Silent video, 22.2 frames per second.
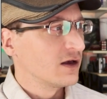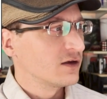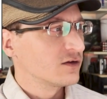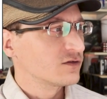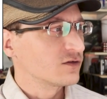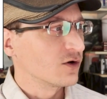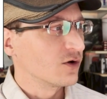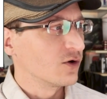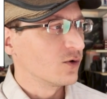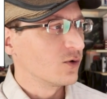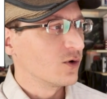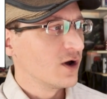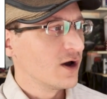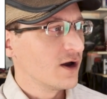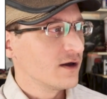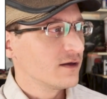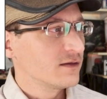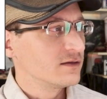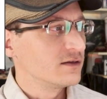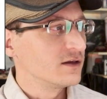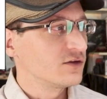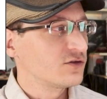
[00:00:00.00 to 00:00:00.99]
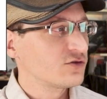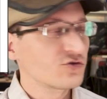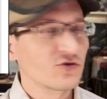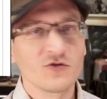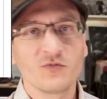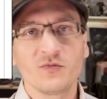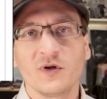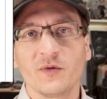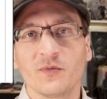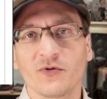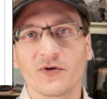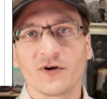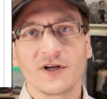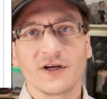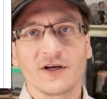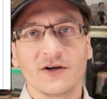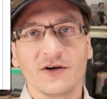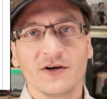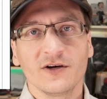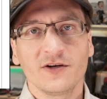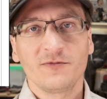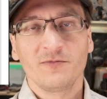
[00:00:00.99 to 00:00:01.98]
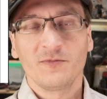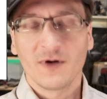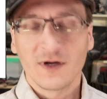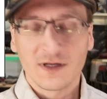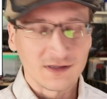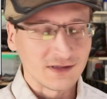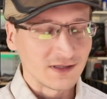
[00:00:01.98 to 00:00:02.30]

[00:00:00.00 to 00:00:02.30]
So this should be pretty good.